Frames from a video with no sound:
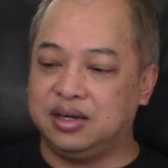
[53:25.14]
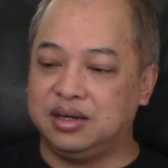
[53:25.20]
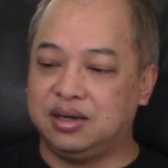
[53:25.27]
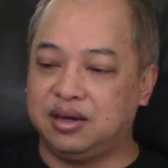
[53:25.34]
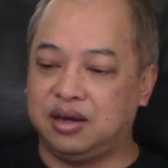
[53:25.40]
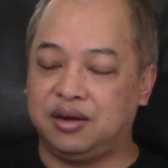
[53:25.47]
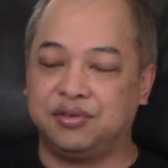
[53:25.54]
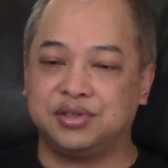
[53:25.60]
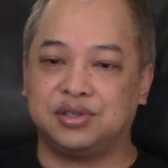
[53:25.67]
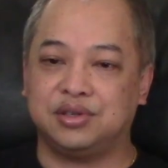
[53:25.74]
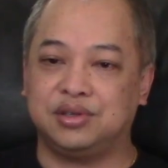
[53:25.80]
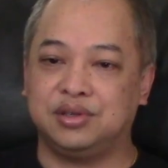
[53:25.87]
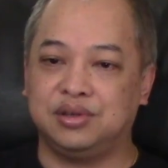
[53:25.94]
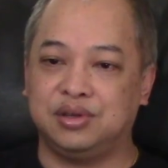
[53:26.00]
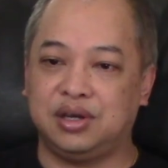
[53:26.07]

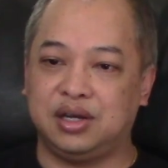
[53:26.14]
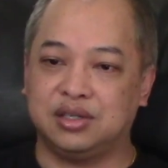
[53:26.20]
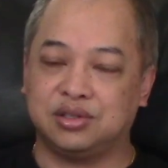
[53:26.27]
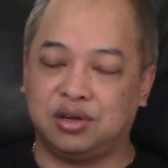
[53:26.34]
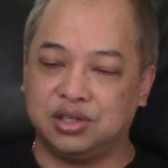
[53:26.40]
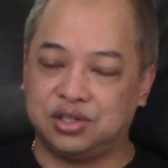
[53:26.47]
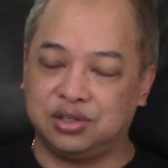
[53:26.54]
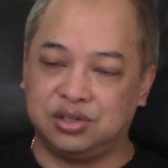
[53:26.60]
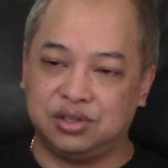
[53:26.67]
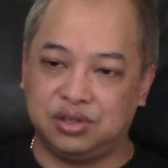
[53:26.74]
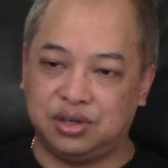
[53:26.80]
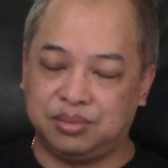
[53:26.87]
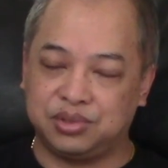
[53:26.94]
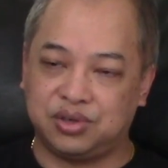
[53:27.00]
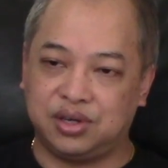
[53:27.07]
officer, sergeant,
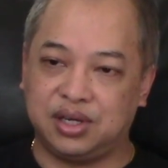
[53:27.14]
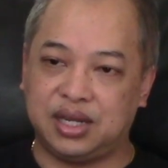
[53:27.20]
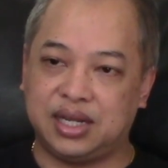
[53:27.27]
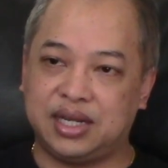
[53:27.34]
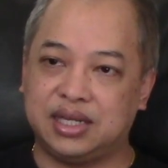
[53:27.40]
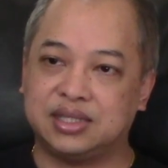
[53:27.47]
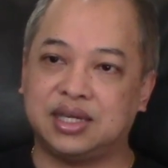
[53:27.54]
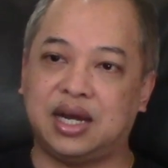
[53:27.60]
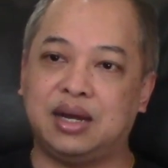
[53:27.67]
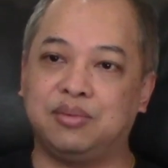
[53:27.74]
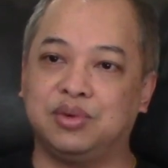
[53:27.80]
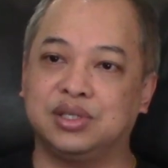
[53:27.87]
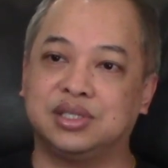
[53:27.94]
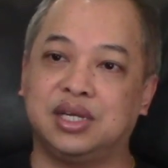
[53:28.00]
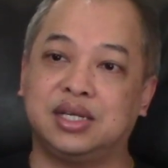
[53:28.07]
at that time
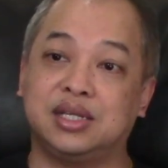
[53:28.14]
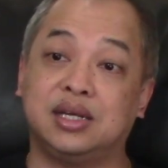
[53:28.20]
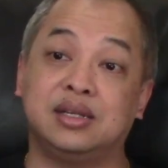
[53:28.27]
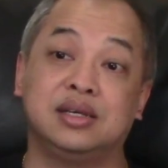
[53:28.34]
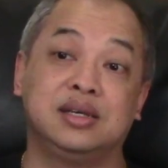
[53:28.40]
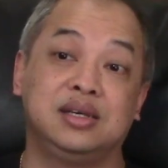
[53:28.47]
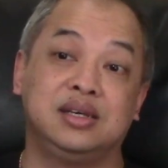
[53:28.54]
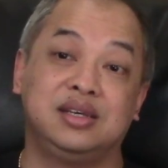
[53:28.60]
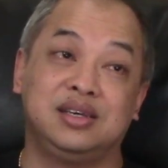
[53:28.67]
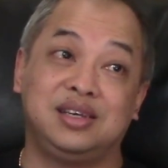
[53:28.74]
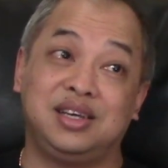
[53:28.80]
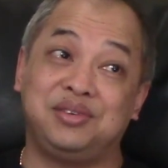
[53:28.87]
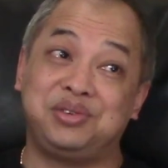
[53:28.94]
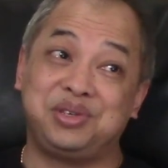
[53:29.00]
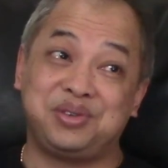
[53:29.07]
was saying that
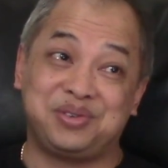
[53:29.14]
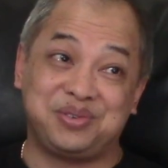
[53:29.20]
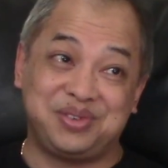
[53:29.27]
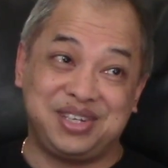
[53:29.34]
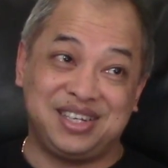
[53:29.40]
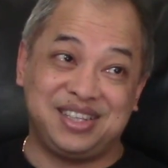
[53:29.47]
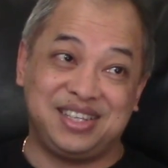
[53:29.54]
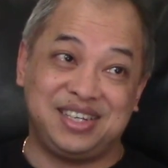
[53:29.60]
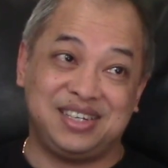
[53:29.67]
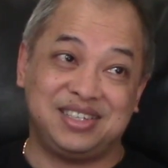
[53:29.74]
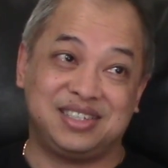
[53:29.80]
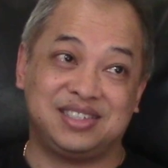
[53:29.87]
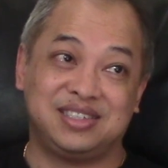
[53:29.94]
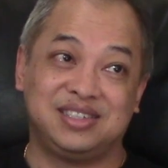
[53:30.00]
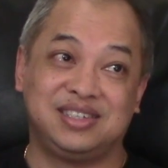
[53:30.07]
if you
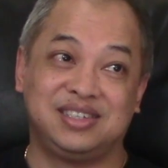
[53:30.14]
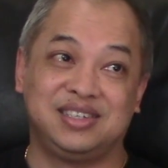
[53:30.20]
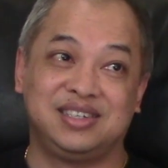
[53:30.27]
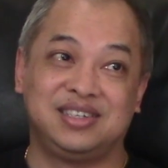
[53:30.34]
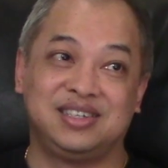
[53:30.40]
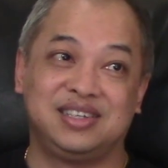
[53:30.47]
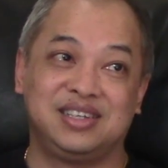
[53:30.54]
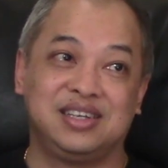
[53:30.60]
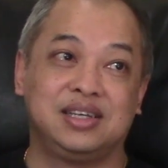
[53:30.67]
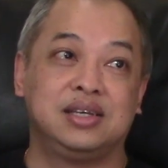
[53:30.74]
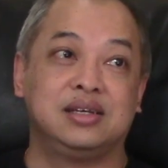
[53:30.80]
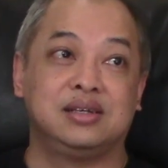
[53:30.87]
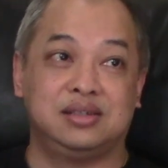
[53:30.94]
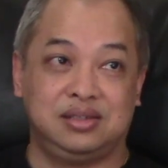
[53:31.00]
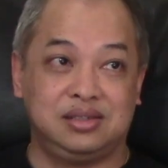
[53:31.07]
re-enlist,
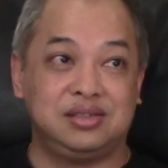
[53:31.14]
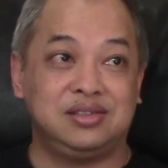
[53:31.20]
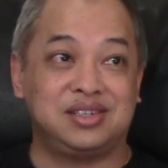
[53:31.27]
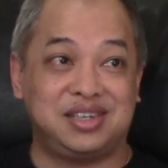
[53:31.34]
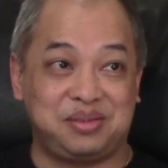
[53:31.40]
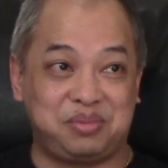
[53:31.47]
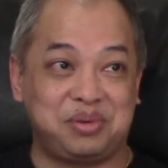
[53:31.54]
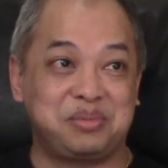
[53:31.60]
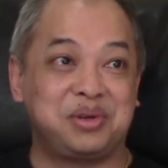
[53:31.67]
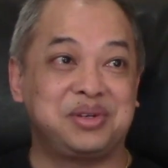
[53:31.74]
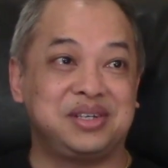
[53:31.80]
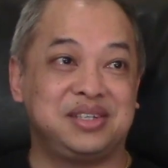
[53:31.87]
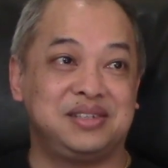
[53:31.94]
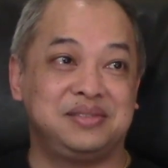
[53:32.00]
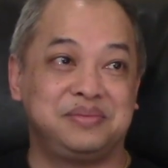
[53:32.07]
you get
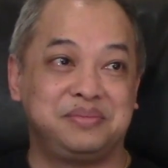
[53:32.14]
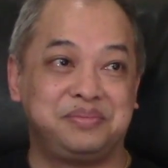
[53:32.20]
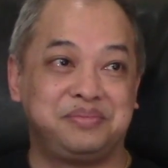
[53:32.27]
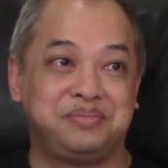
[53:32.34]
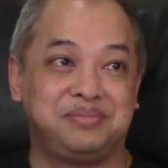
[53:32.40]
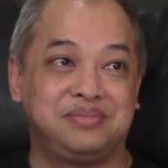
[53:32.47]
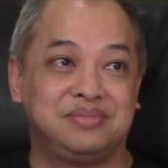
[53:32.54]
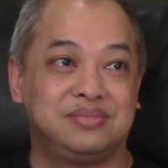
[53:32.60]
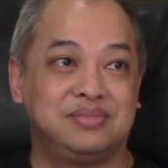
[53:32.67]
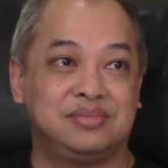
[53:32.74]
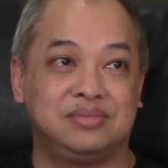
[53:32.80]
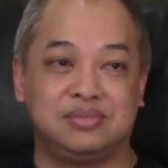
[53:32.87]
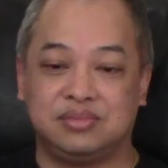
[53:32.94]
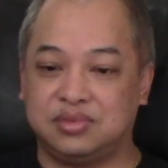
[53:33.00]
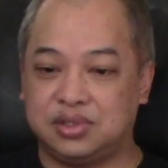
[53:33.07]
promoted.
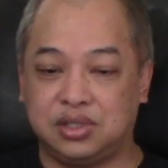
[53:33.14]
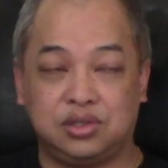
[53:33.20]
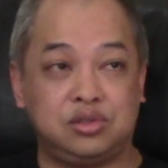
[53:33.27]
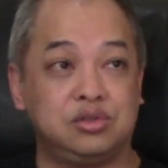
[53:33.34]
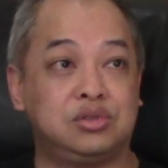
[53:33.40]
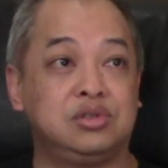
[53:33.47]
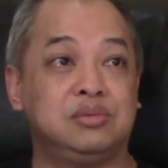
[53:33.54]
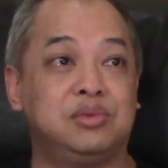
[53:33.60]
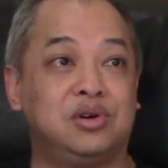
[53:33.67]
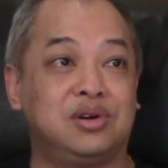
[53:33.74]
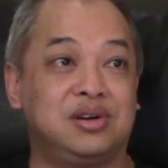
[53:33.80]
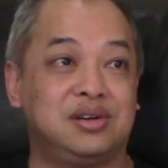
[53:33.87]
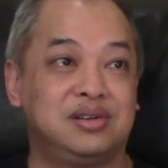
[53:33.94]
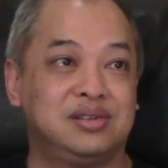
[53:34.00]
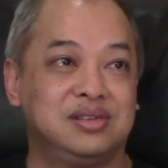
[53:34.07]
Just do 2
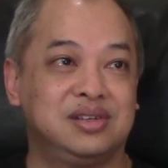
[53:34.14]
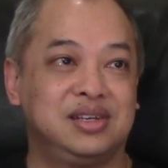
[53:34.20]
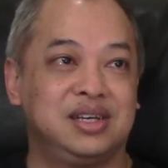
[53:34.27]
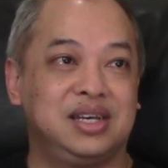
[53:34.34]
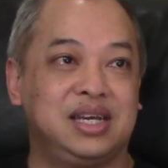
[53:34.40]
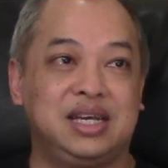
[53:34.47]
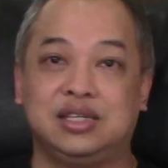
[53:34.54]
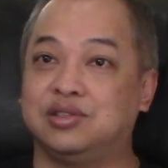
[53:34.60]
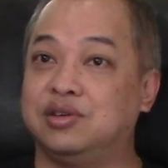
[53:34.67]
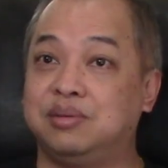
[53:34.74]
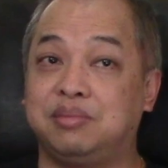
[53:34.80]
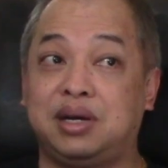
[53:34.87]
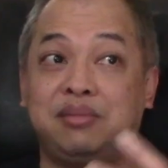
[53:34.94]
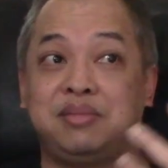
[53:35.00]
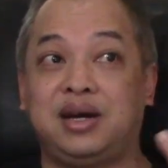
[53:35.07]
more. So in
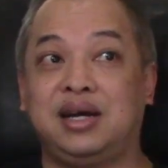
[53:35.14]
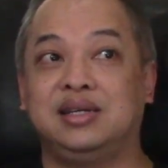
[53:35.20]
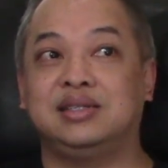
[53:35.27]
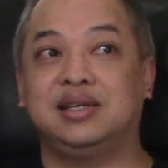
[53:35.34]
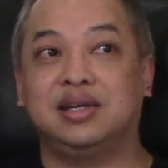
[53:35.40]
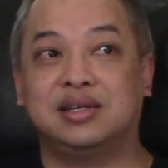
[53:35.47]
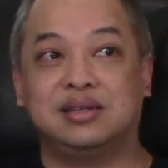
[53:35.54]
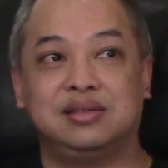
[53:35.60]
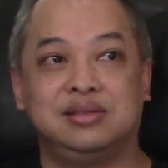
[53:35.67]
my mind, it's like